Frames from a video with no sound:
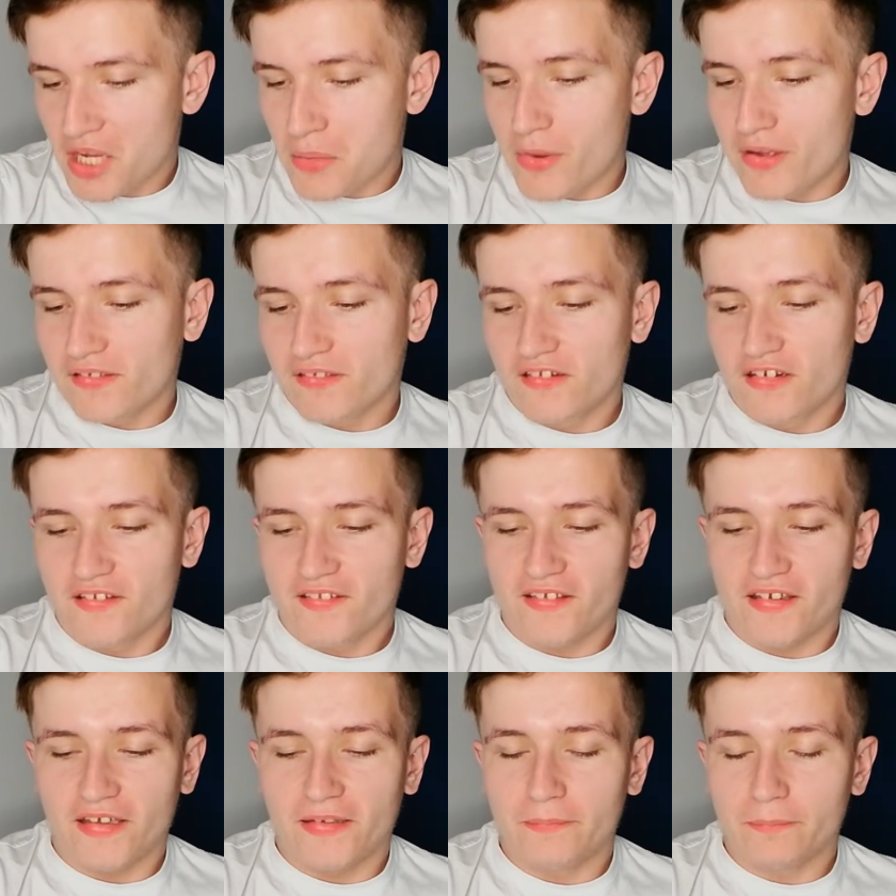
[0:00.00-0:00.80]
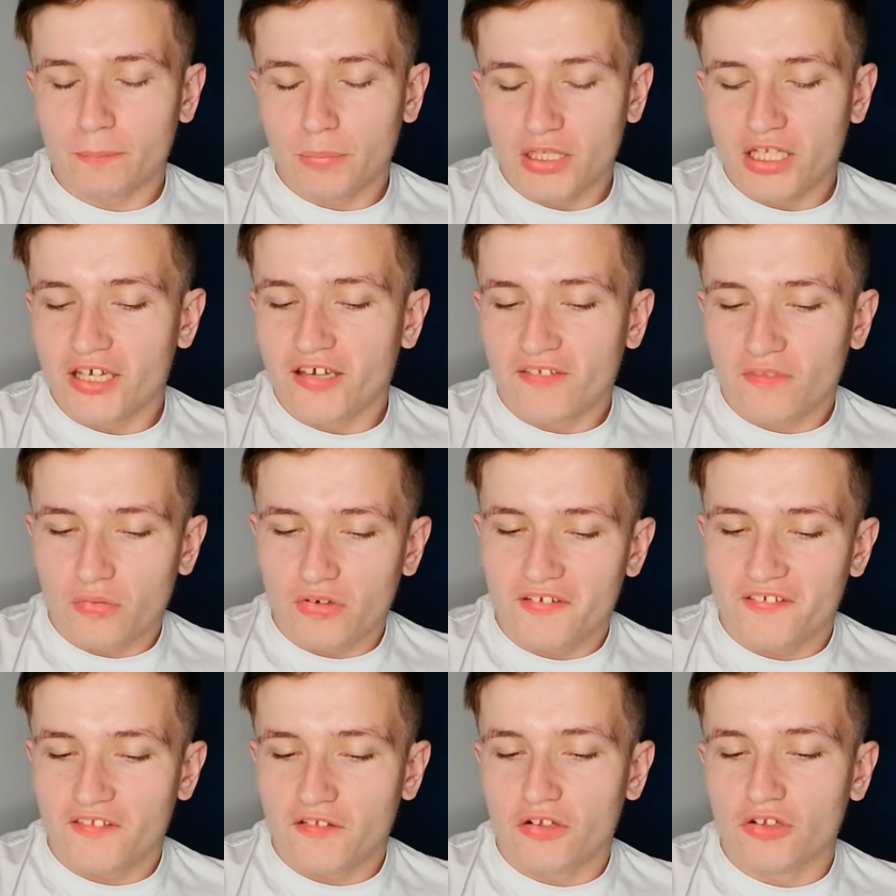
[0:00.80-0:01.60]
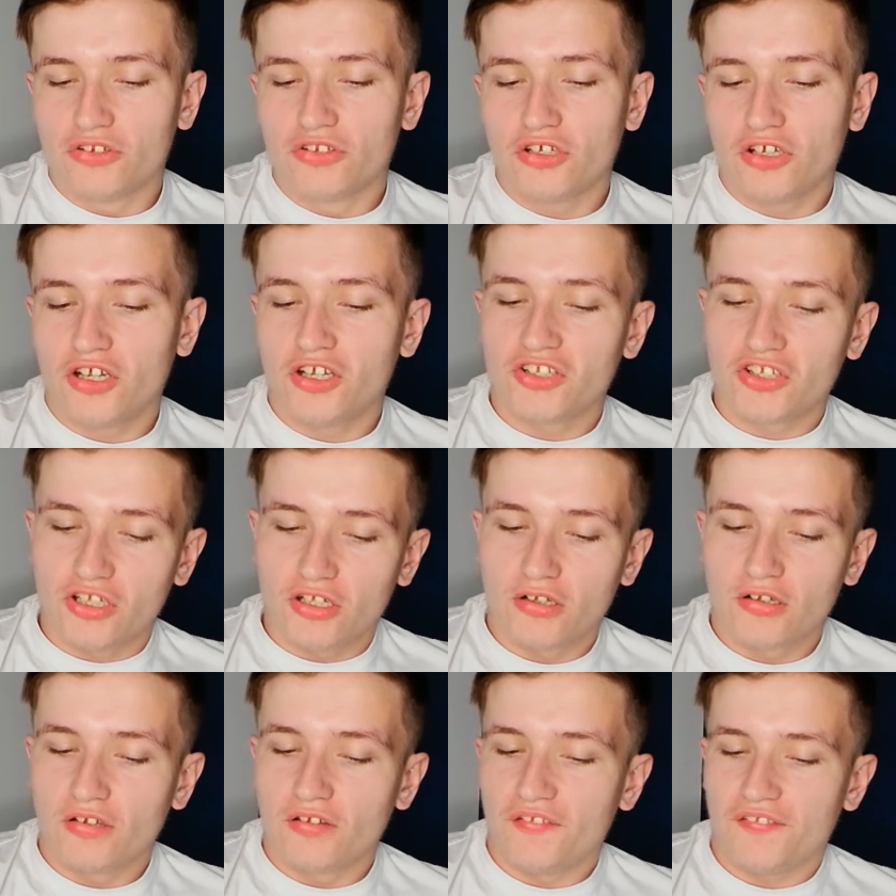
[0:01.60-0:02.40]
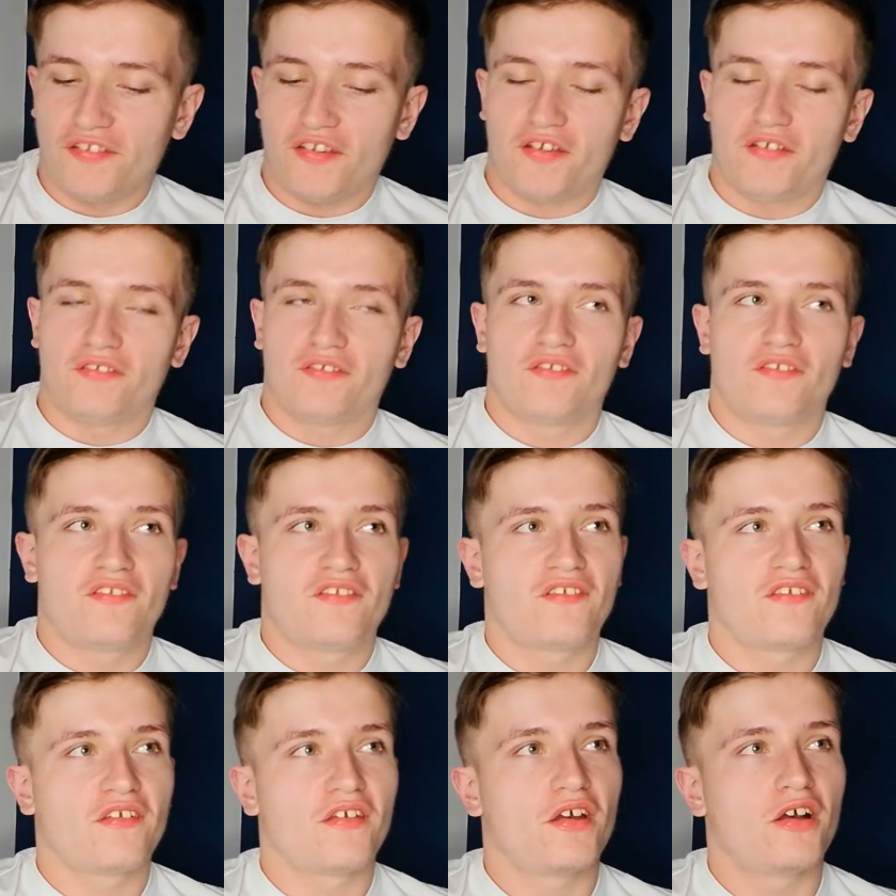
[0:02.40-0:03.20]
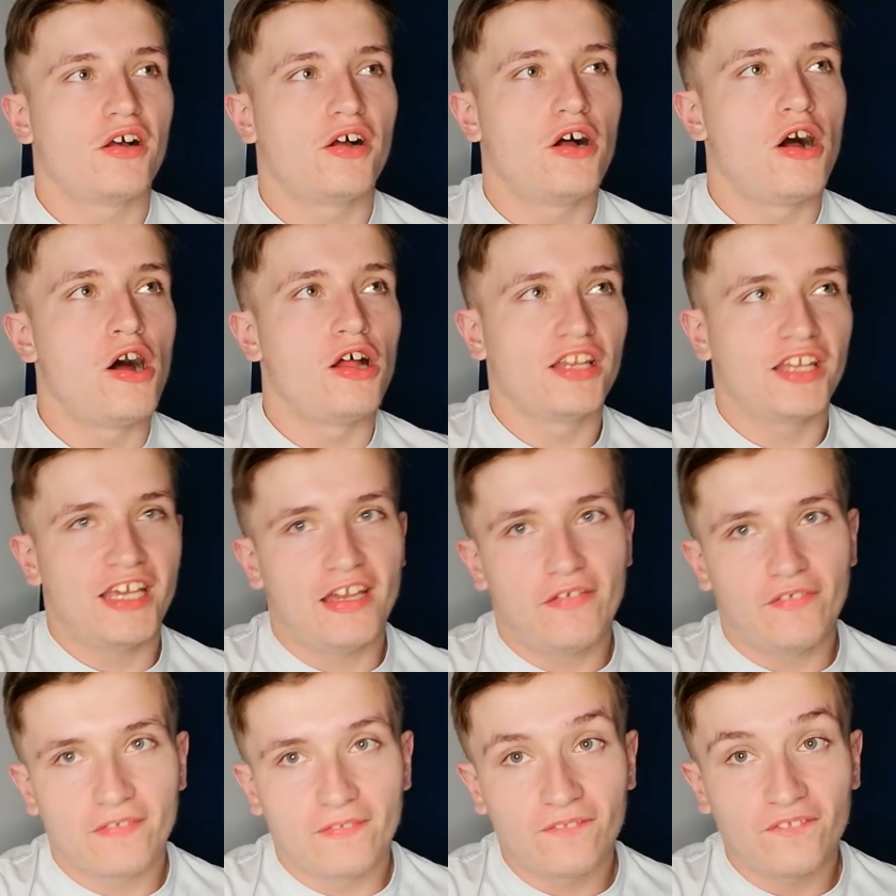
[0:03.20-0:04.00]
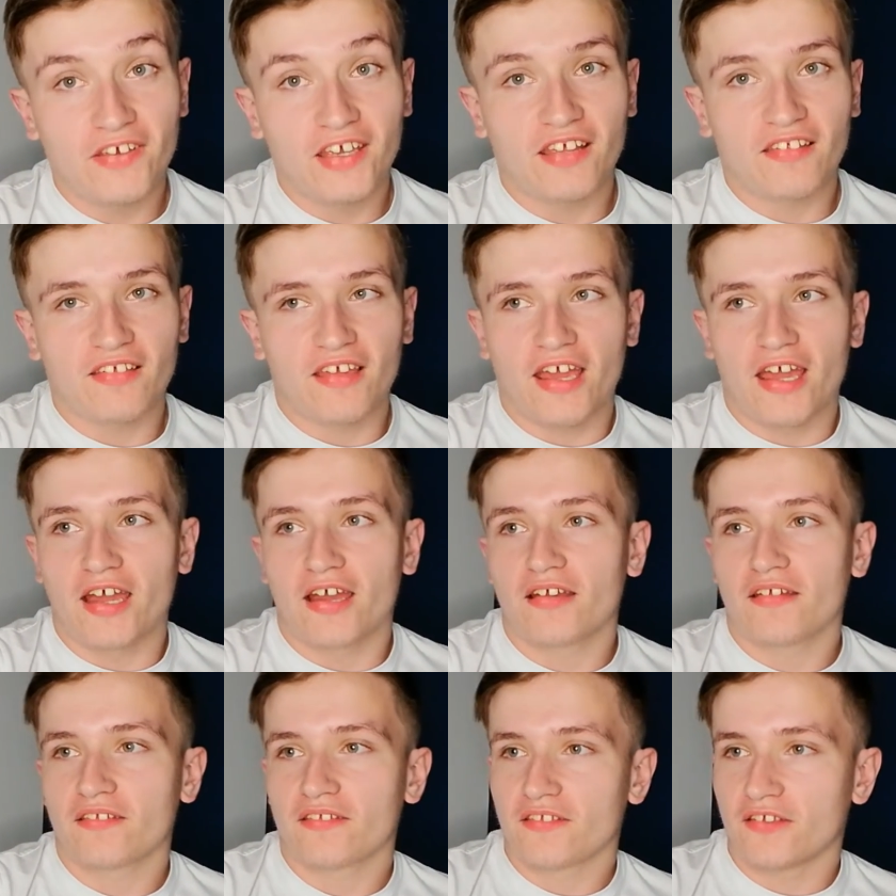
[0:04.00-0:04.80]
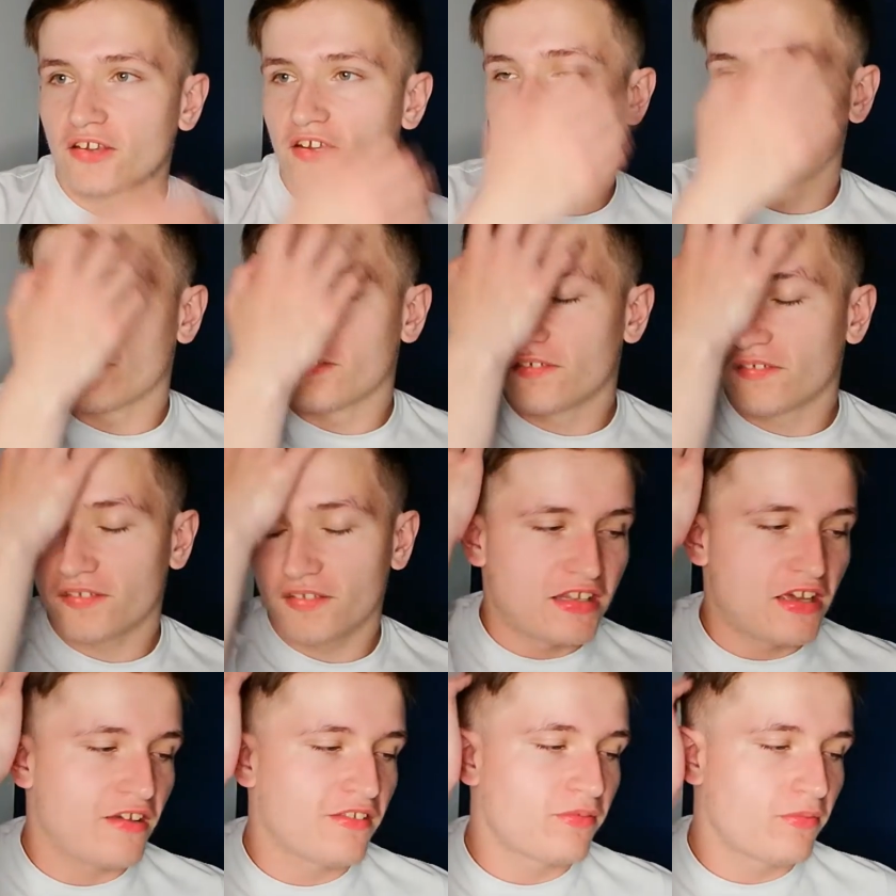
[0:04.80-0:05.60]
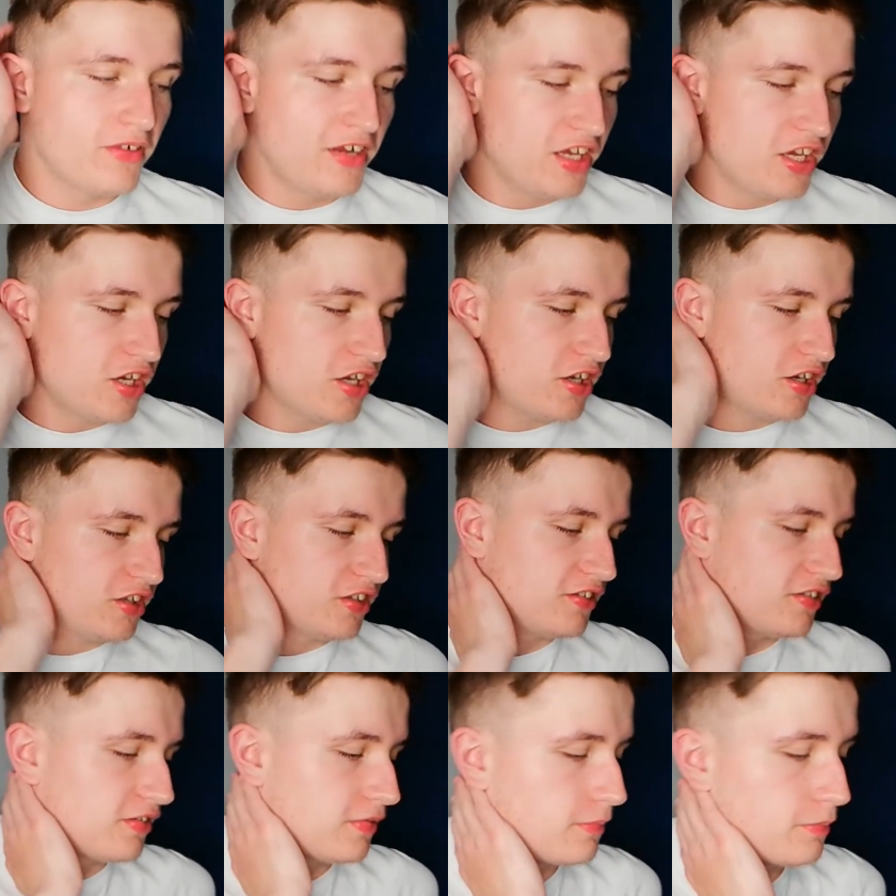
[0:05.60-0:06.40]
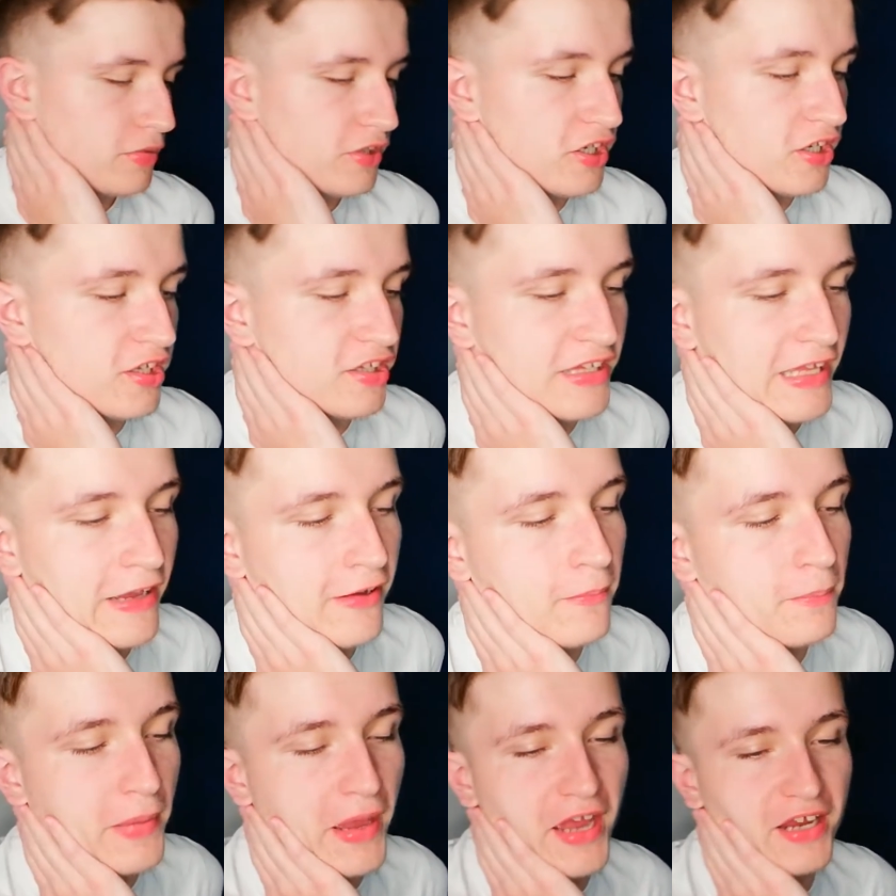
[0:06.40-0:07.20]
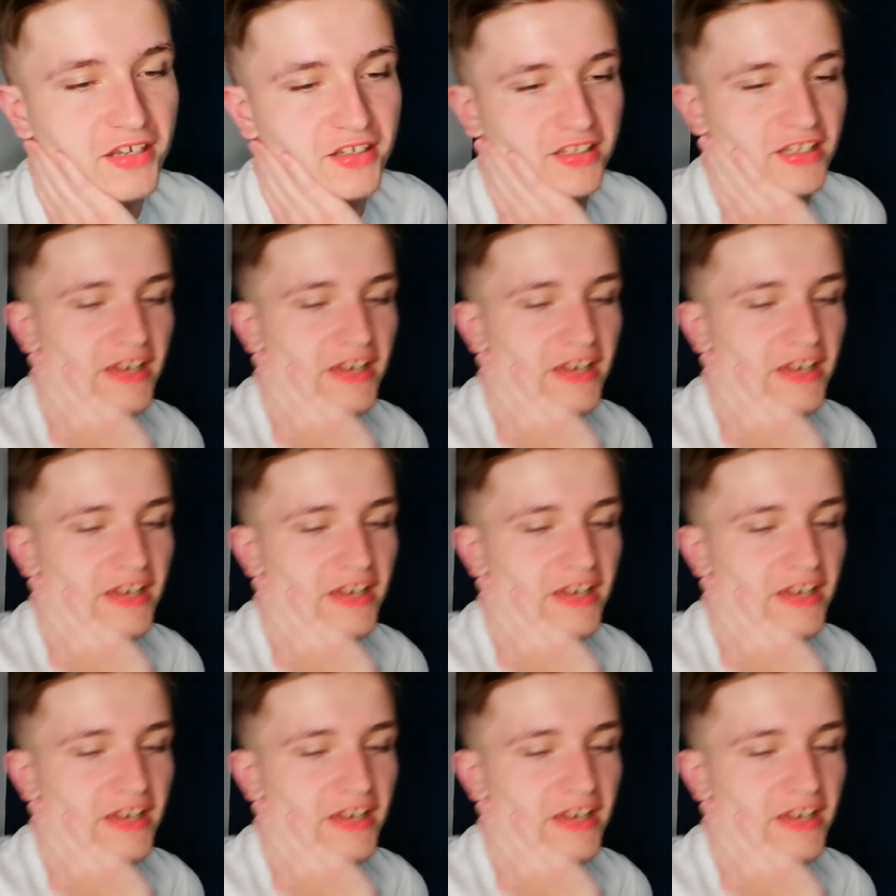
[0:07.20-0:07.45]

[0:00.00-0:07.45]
I went to this like place where they sold noodles and olives and things like that, and that was really good. But now I'm back